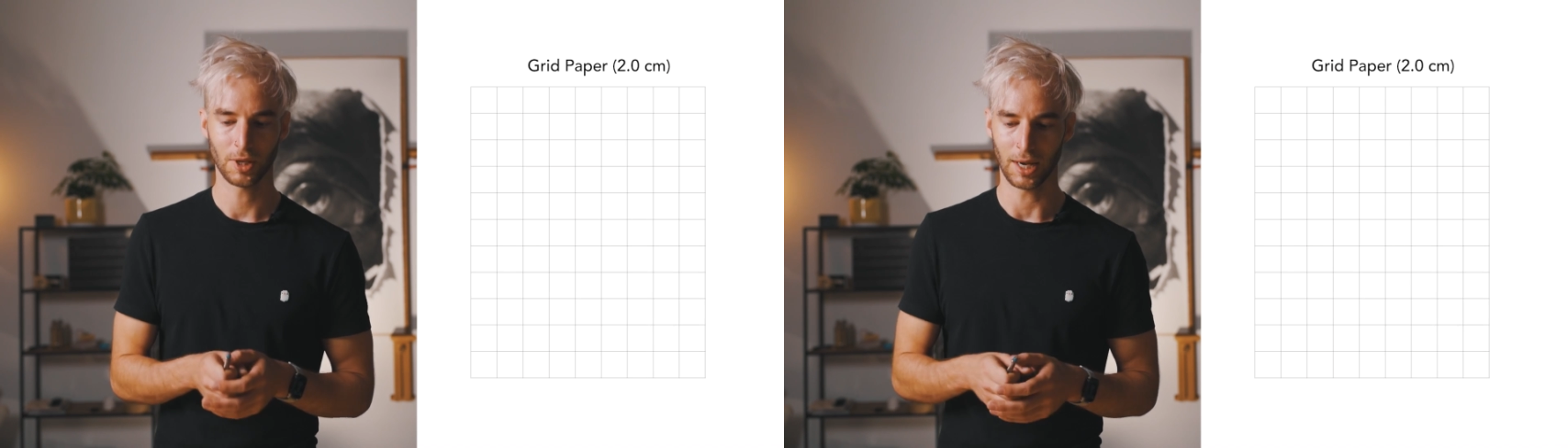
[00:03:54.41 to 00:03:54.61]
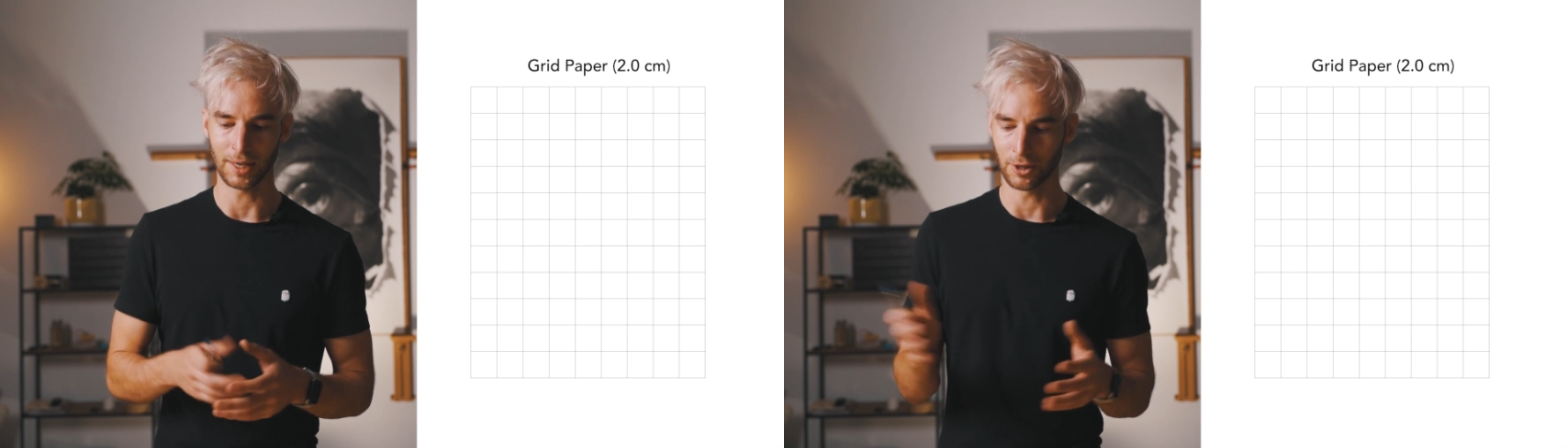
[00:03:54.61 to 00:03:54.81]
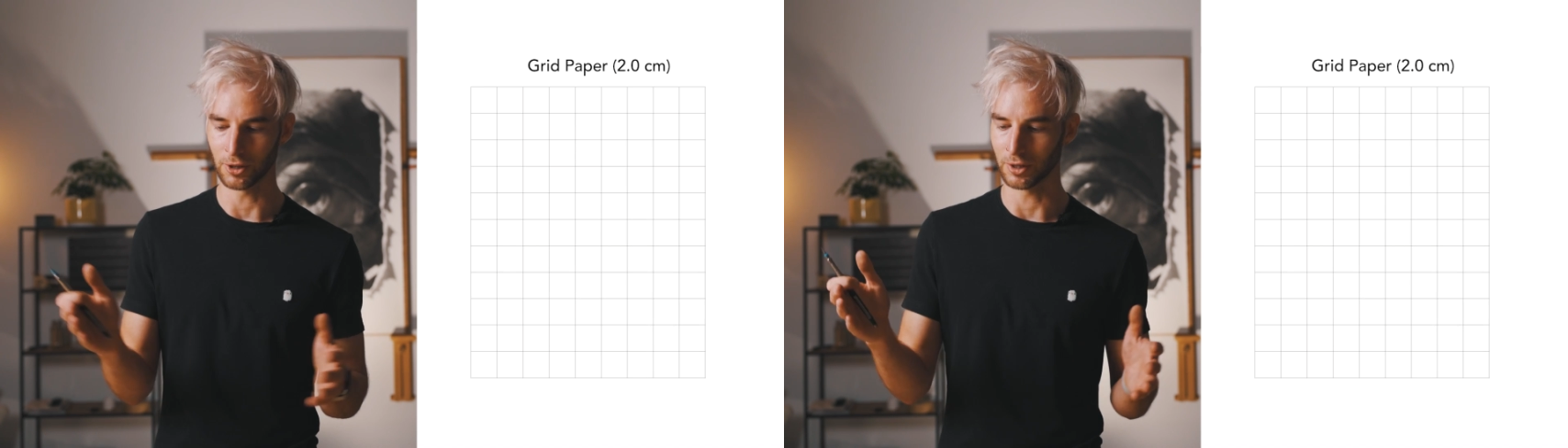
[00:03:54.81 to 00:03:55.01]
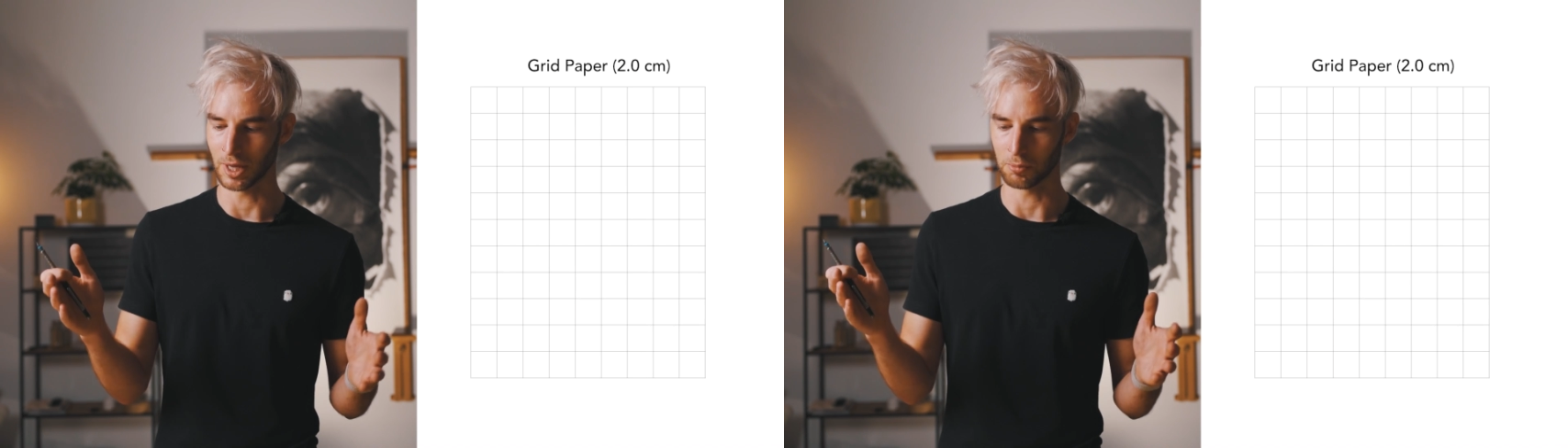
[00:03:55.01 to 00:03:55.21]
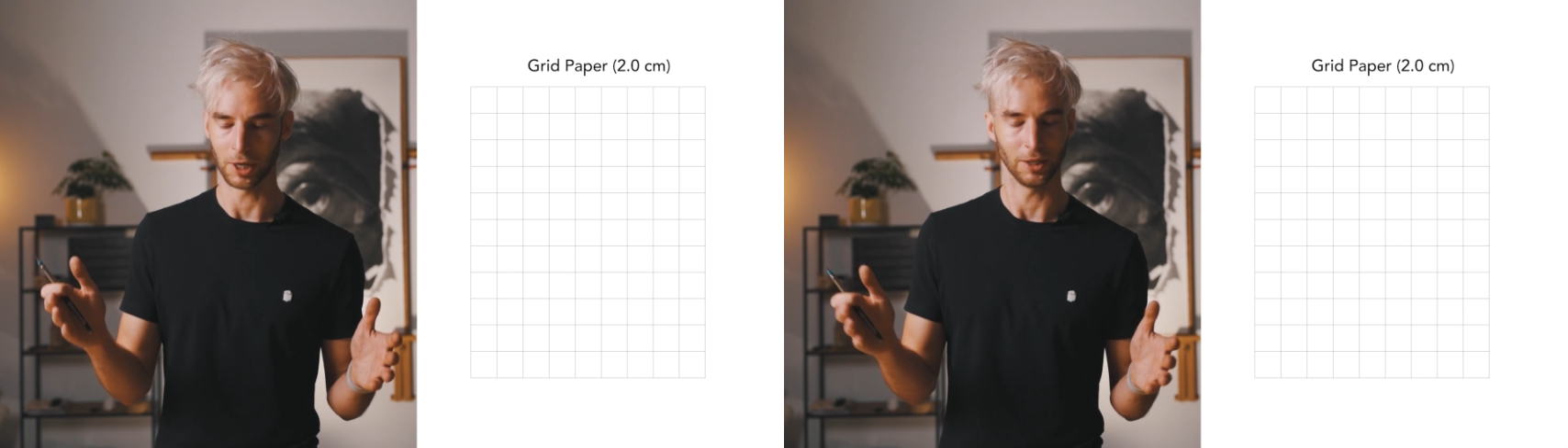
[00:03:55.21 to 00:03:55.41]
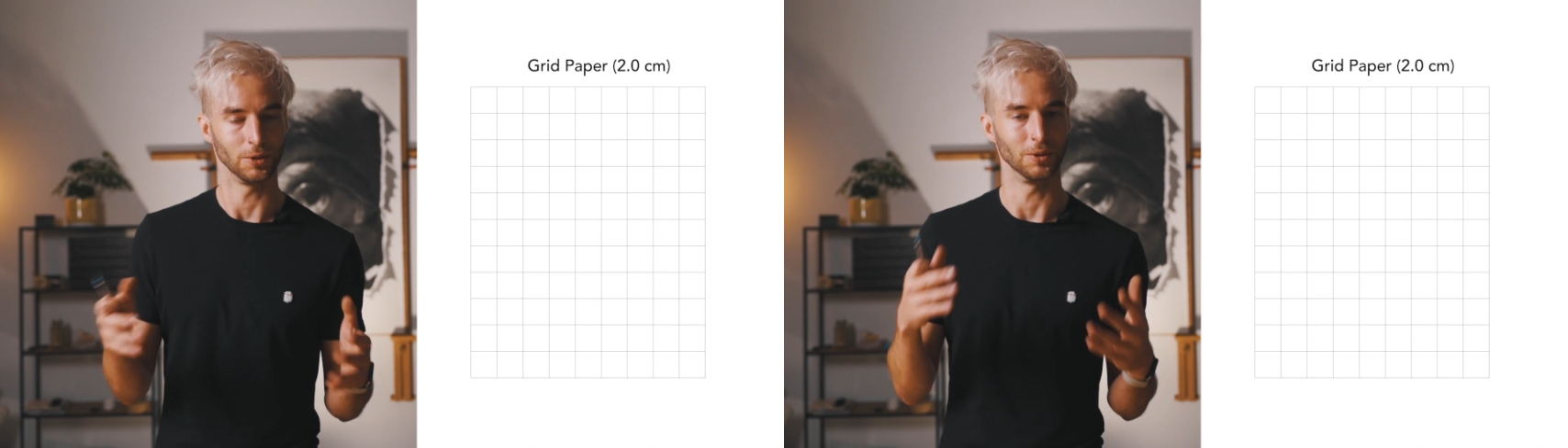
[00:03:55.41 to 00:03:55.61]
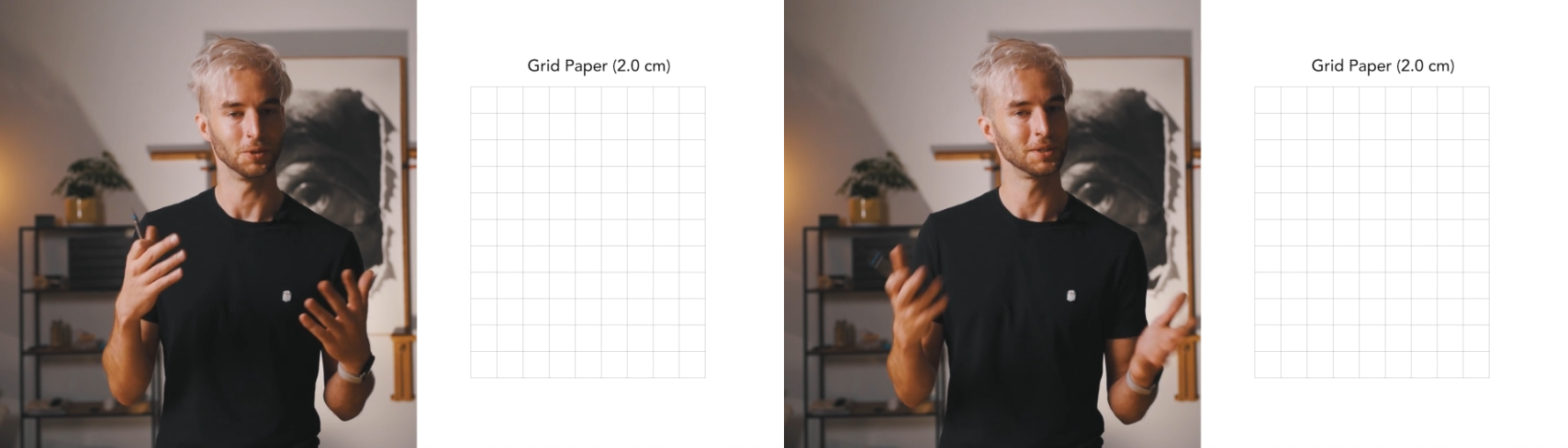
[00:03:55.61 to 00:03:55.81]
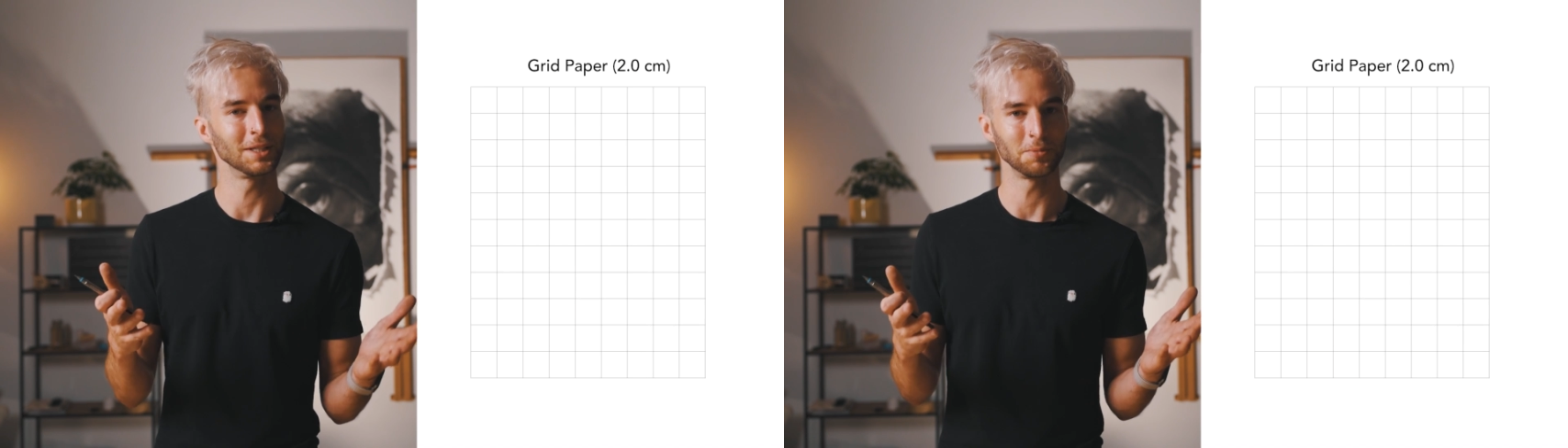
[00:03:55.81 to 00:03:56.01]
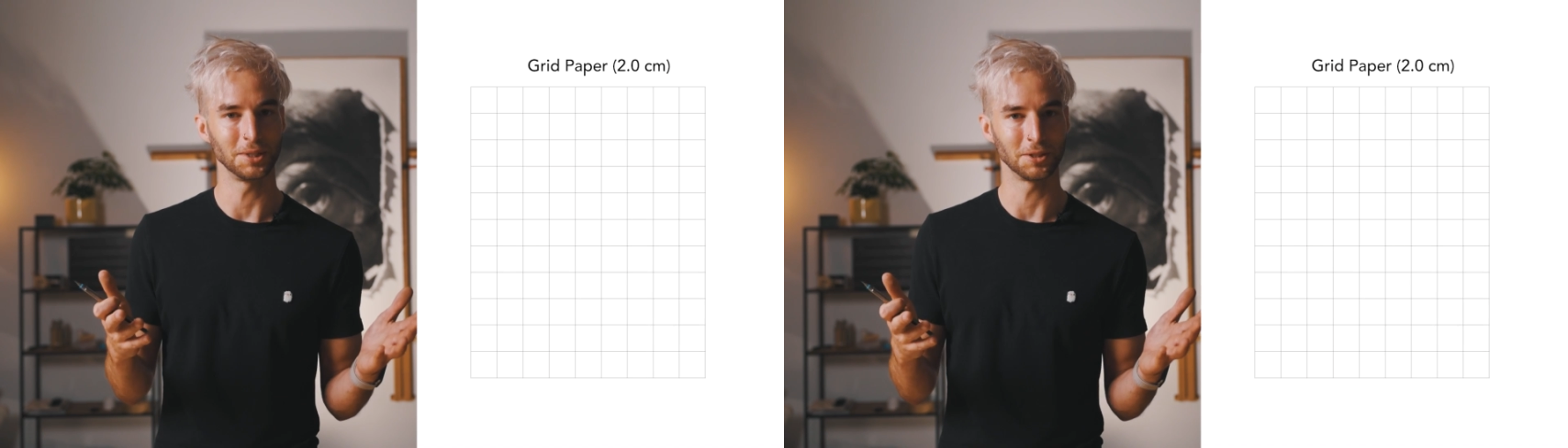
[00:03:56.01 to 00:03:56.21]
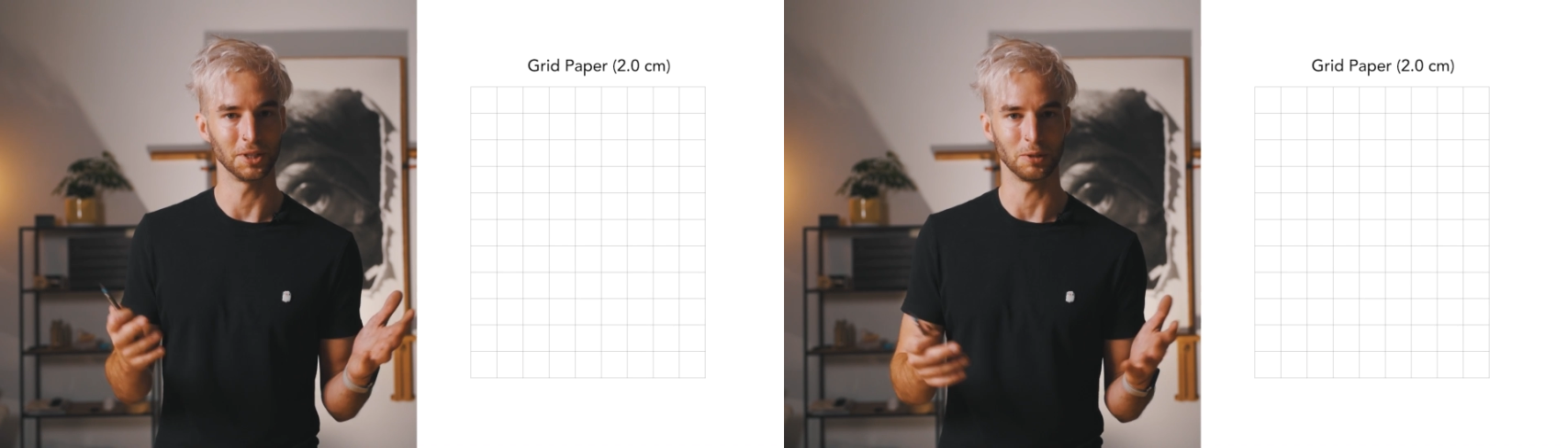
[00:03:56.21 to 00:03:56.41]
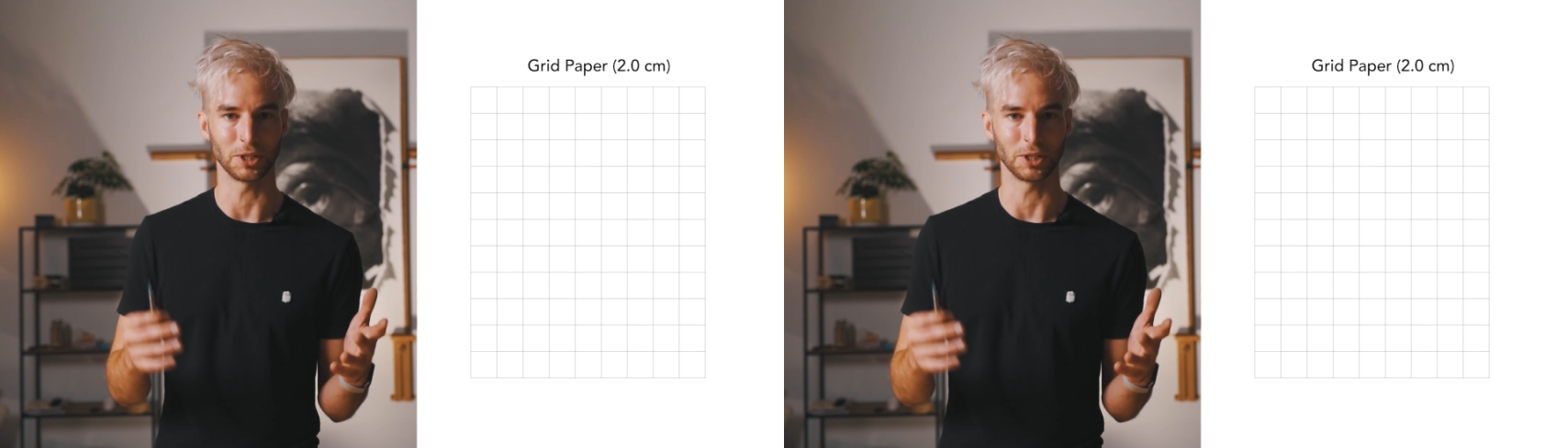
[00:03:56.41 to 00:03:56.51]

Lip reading: I later on upgraded to a 2 centimeter grid,